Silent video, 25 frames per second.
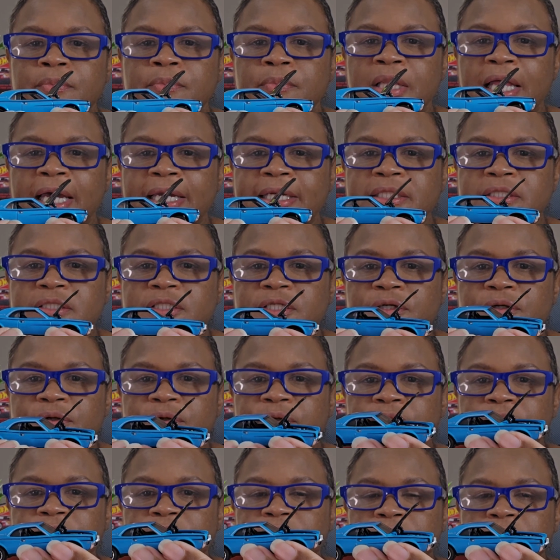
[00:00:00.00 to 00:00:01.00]
Black
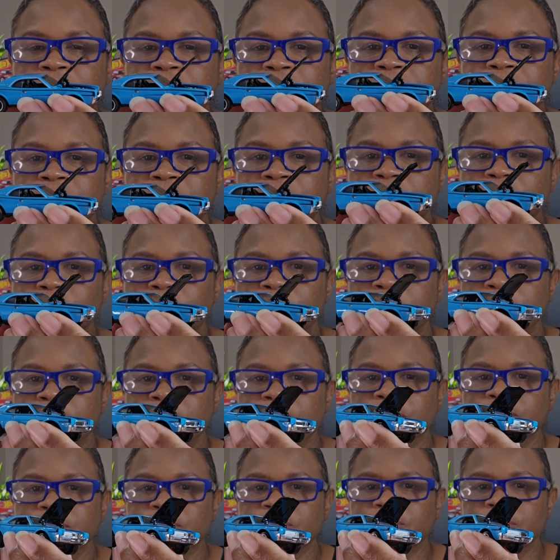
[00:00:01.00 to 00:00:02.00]
interior.
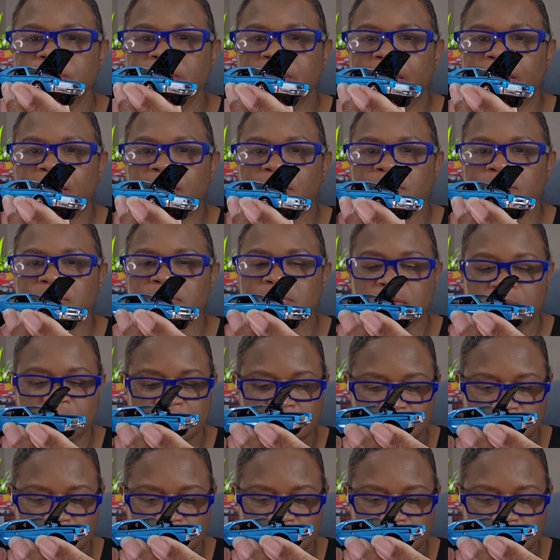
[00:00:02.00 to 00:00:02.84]
Windows are down.